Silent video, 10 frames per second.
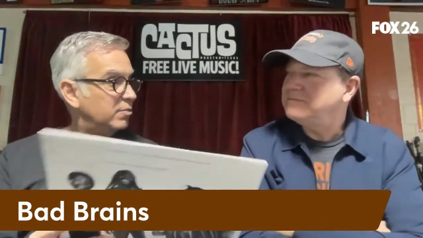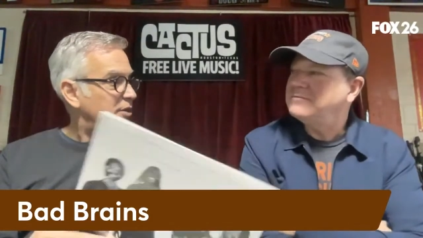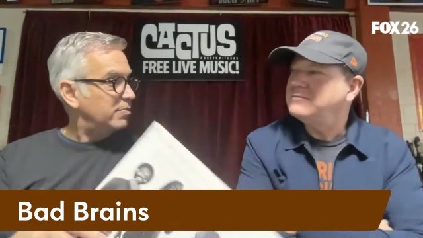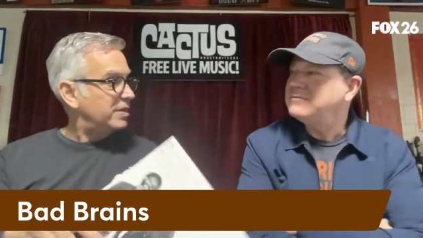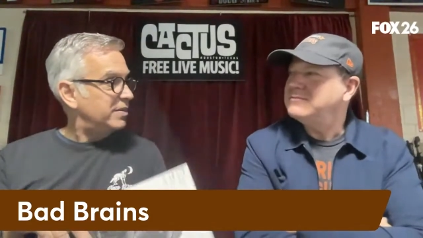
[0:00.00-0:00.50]

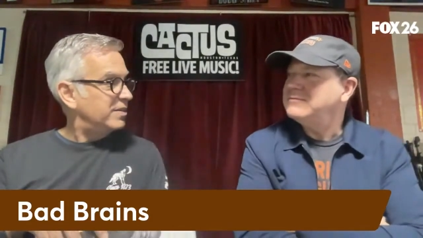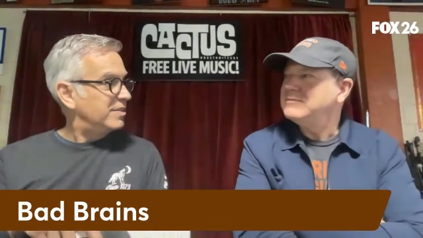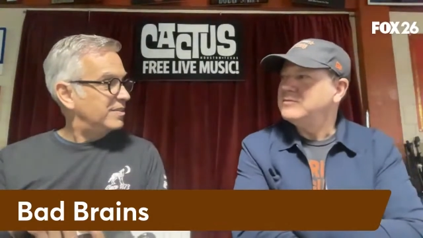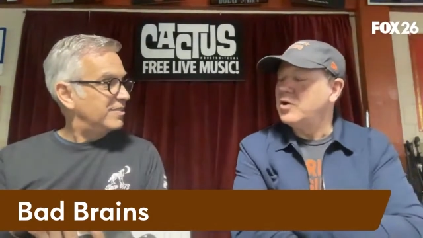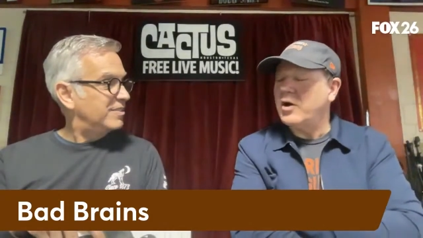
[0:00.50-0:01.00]
Speaker 1: what do you mean?
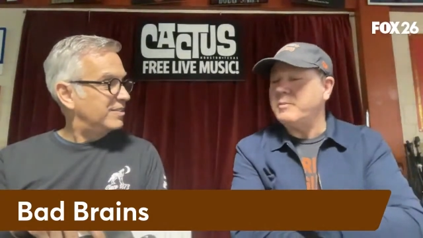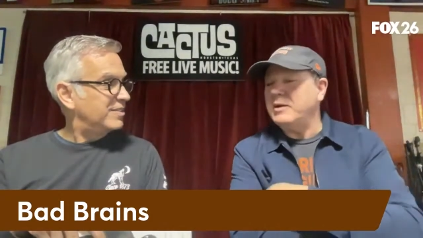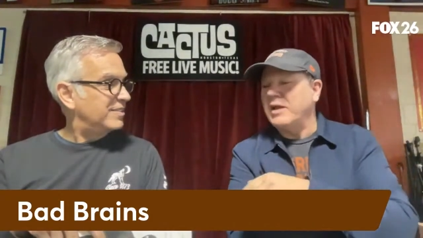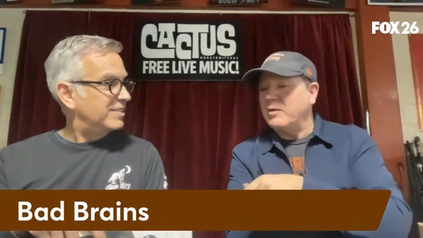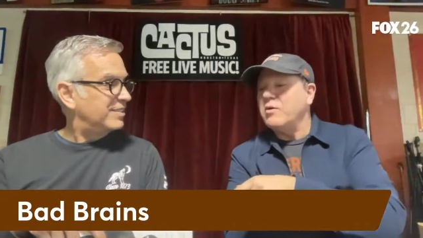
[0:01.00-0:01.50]
Speaker 2: No, I
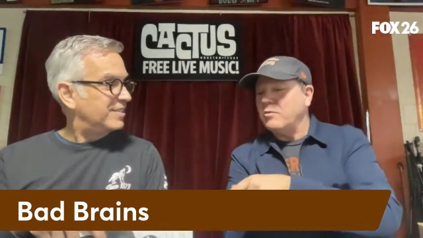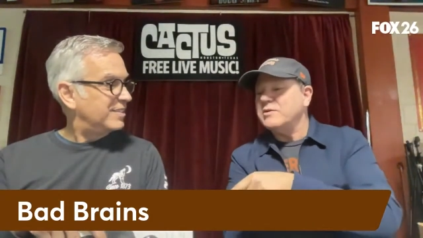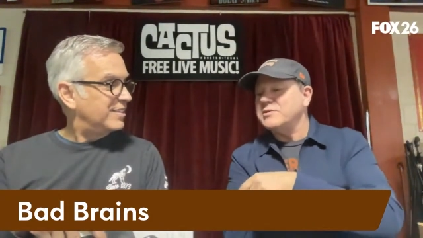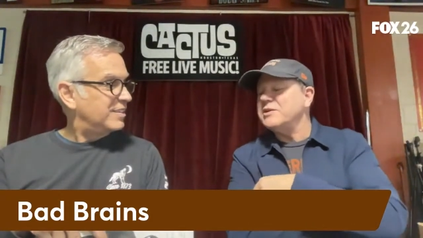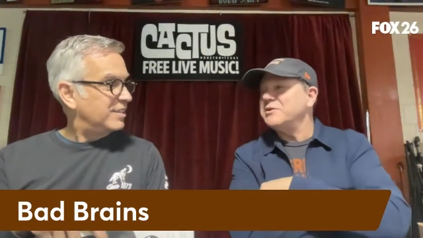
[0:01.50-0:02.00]
mean, like, what
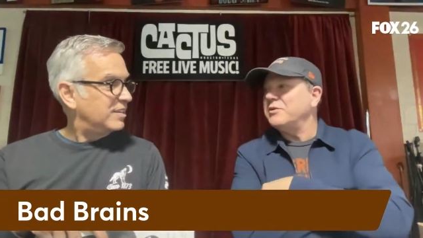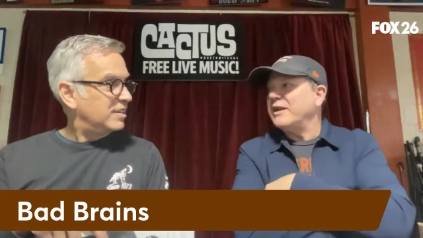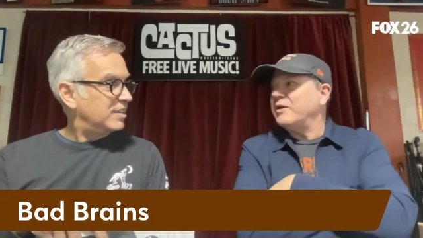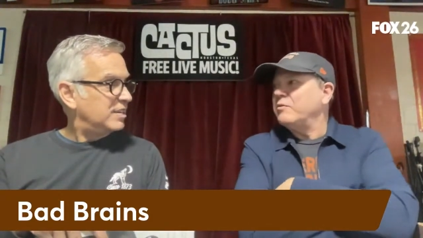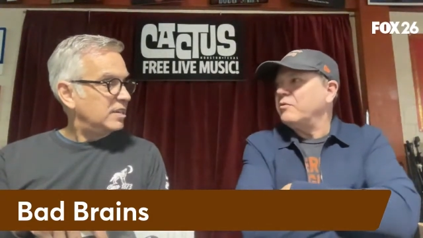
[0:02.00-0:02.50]
was he do?
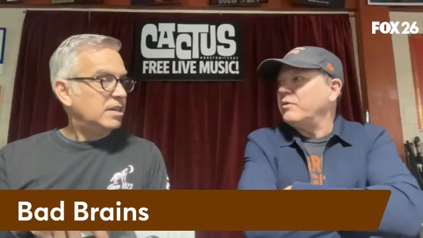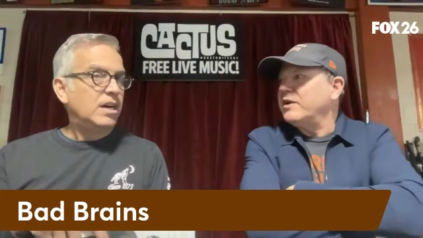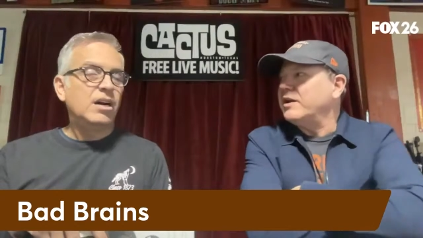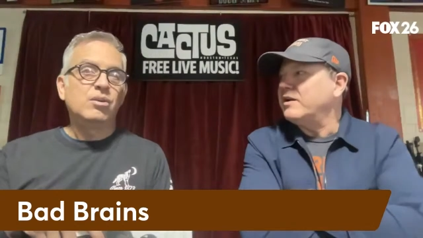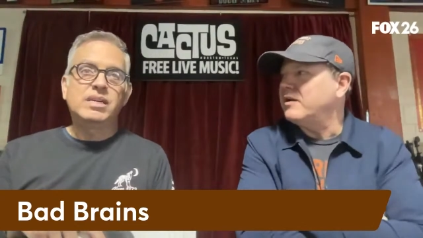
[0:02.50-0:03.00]
Like, what would
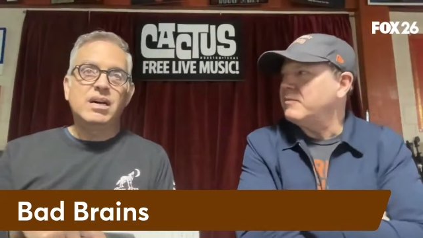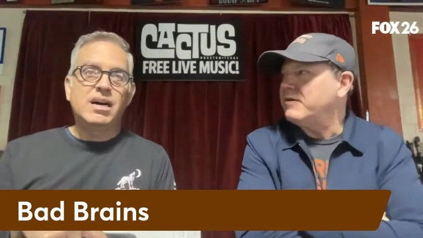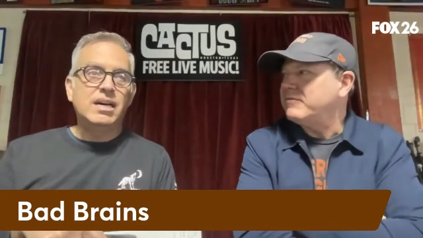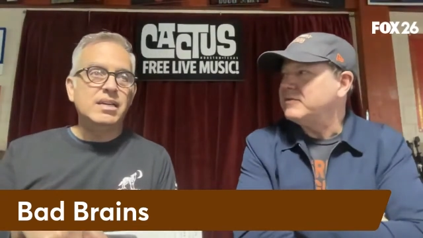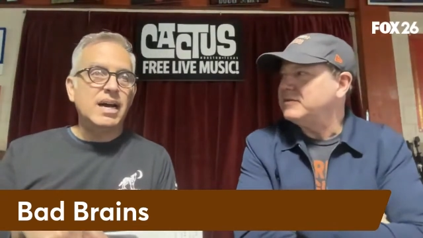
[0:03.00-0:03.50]
he? Oh
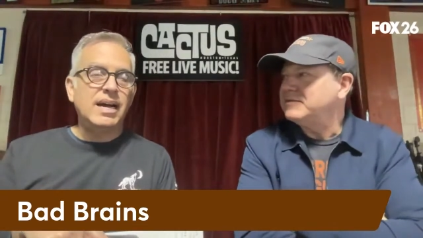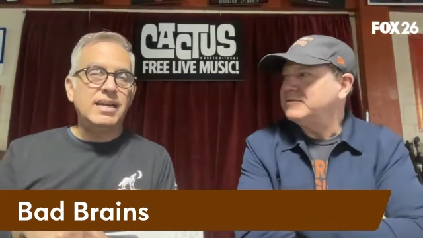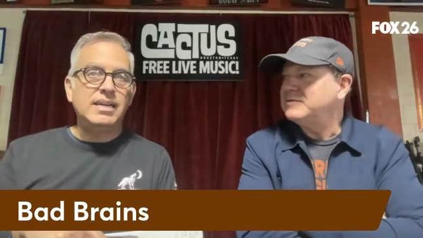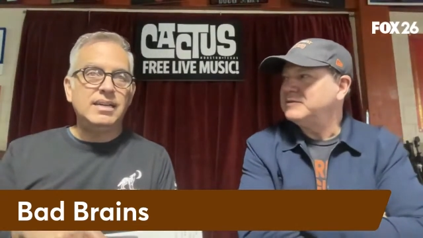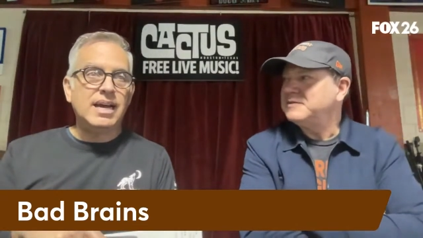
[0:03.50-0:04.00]
Speaker 1: God,
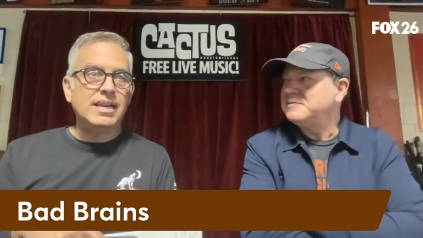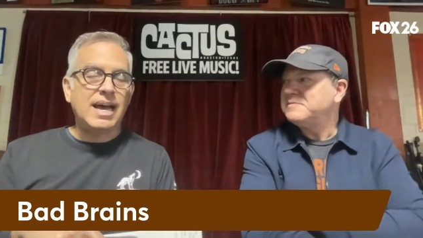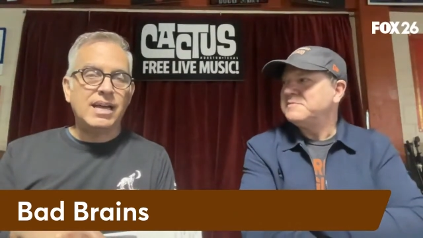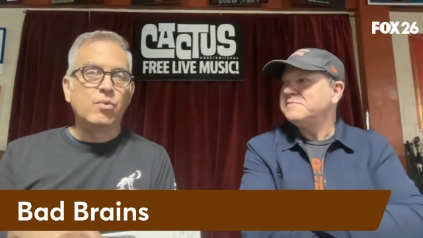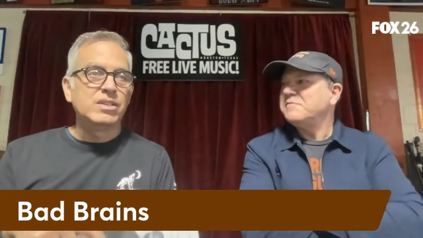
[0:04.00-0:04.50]
I, I,
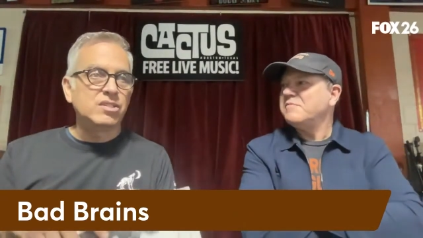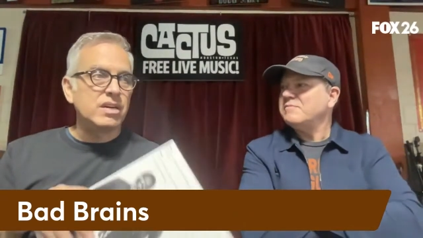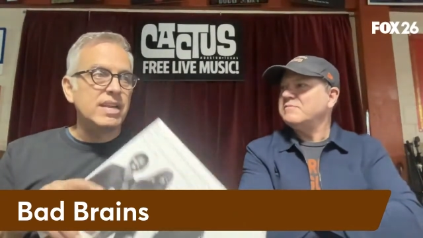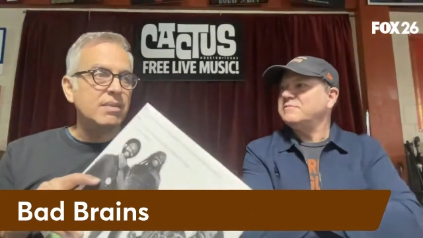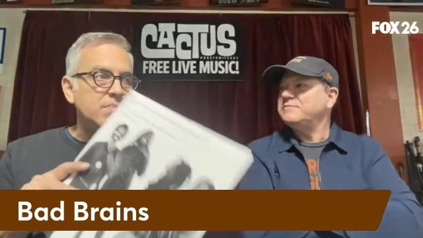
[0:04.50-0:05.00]
I don't want to
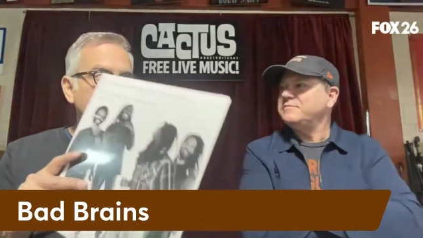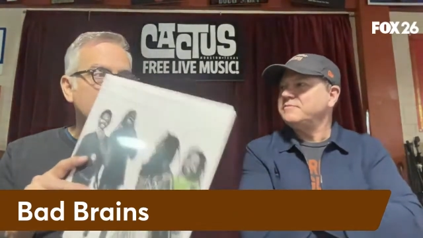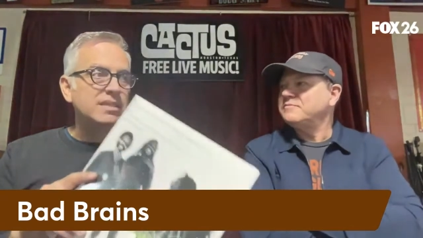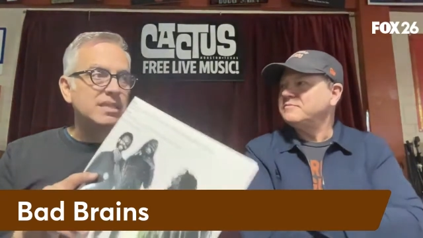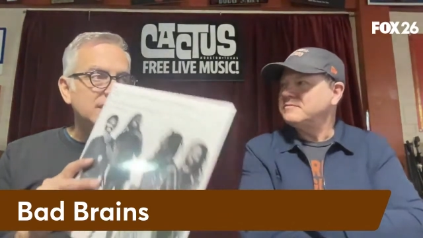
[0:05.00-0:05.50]
start naming
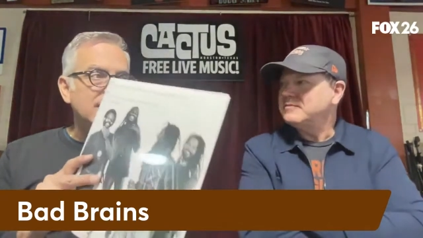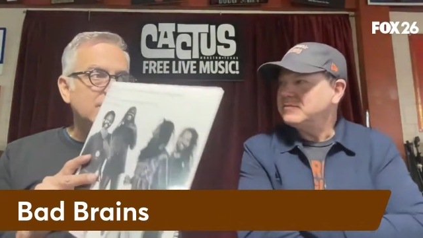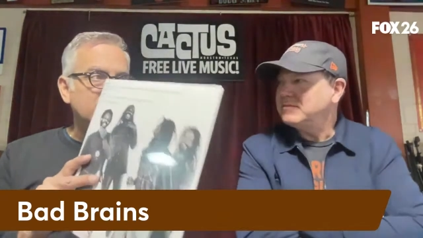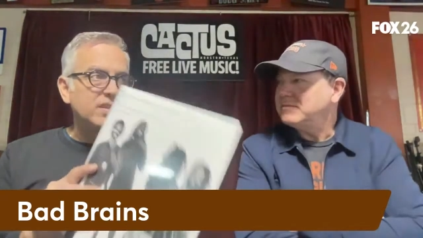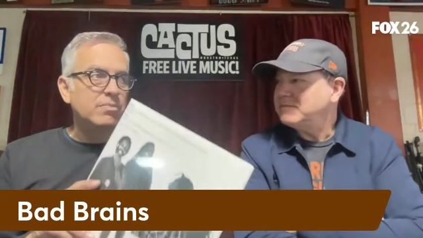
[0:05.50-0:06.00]
bands and
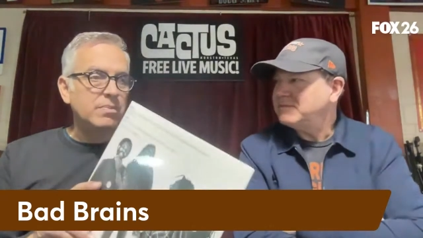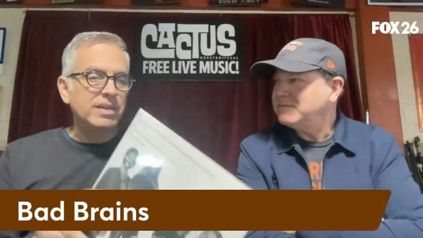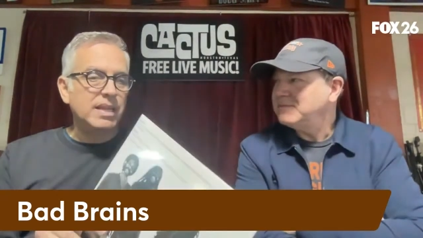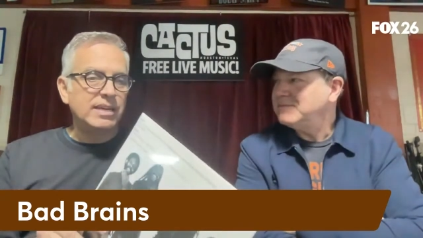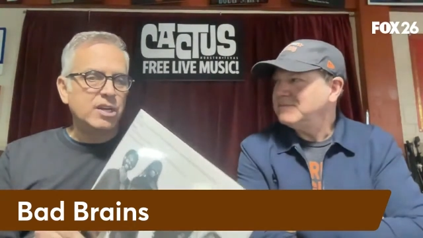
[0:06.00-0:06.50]
then somebody
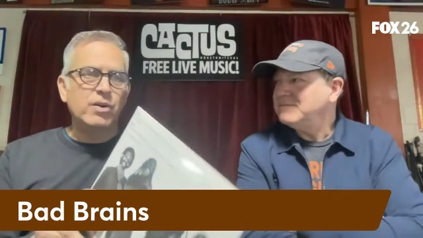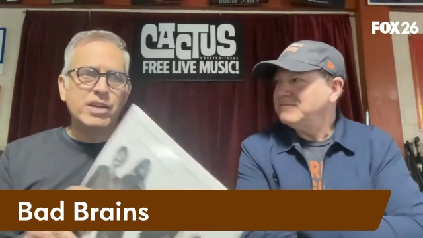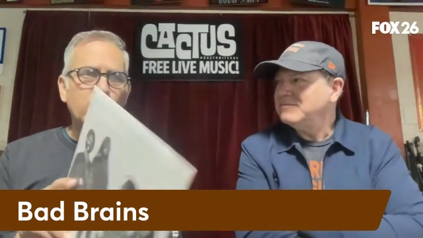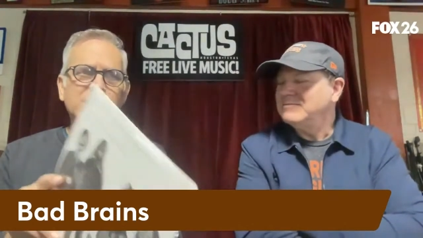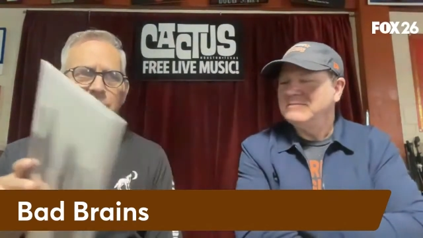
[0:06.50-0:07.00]
be like, no,
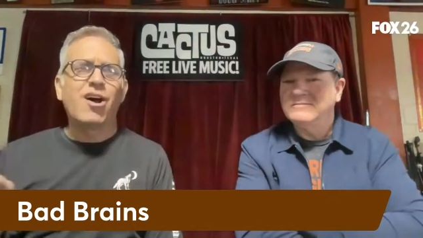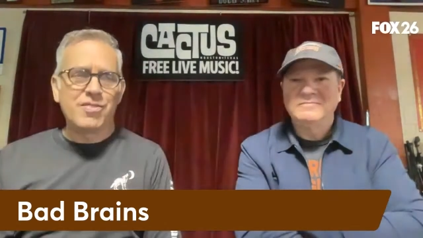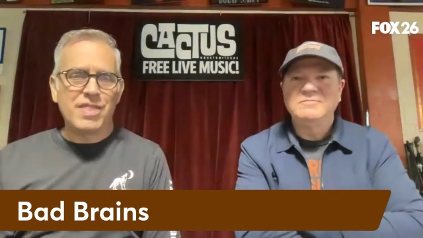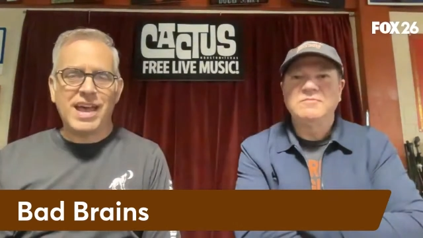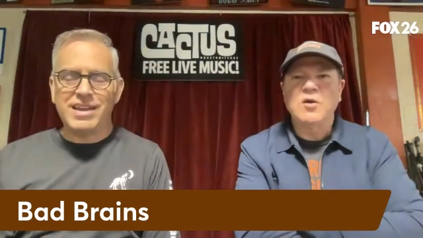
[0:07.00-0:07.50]
he wasn't
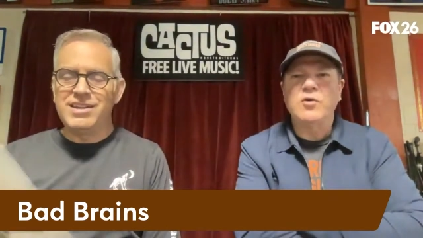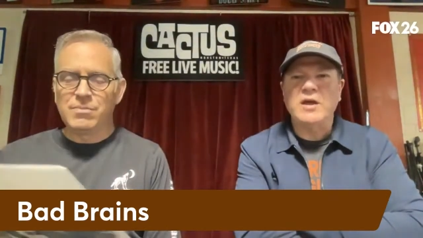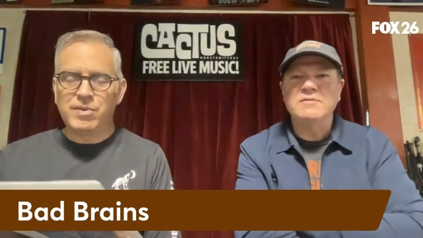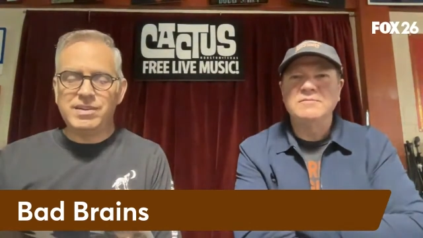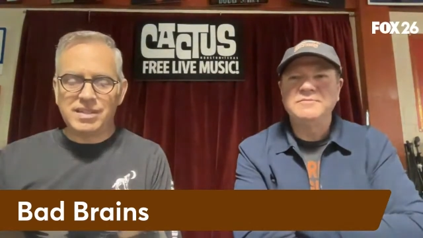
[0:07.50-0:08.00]
on that.
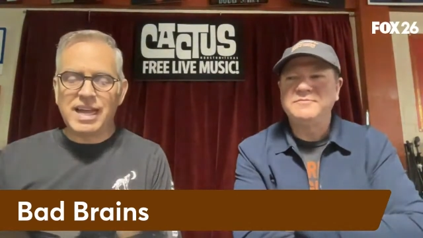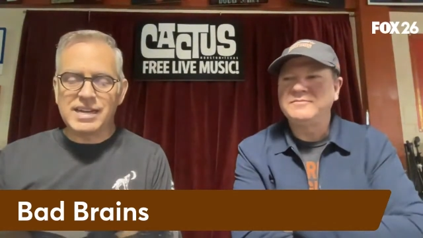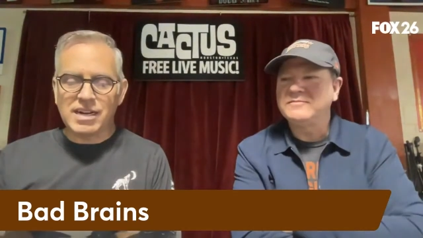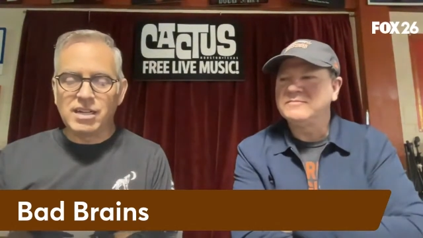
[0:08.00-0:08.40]
Okay. But like a